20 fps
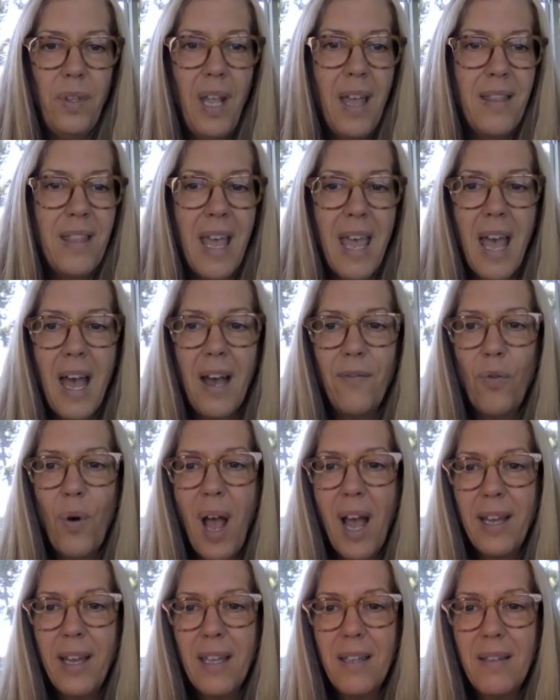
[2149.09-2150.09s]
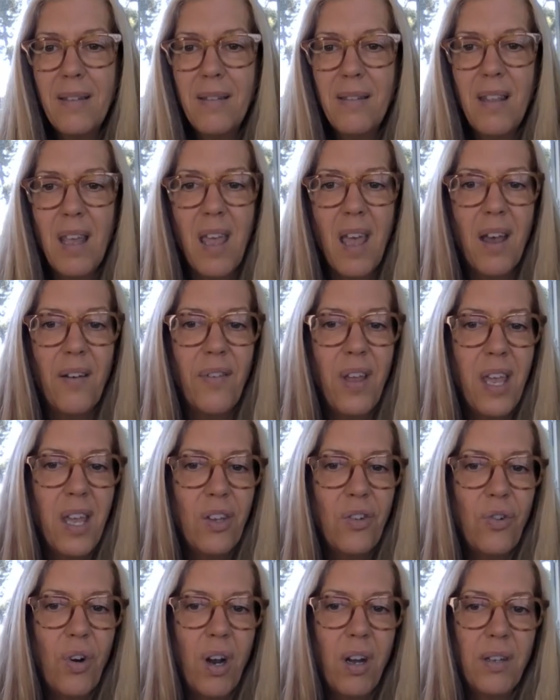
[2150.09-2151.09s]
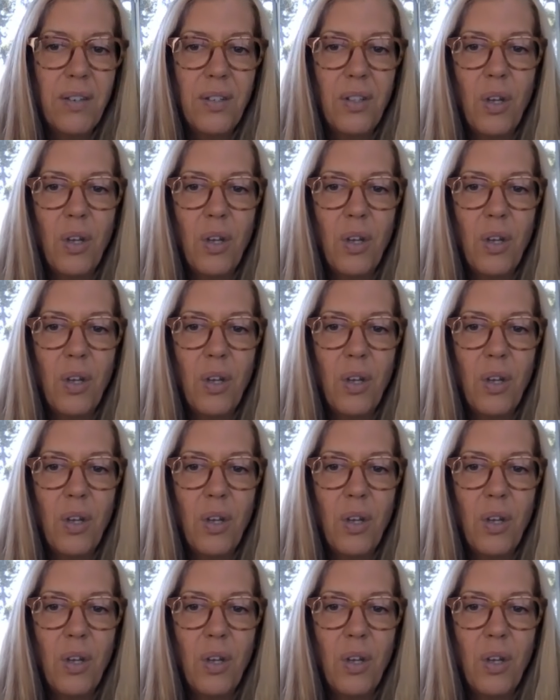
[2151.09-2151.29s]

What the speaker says: and they have wagons, they have hand trucks,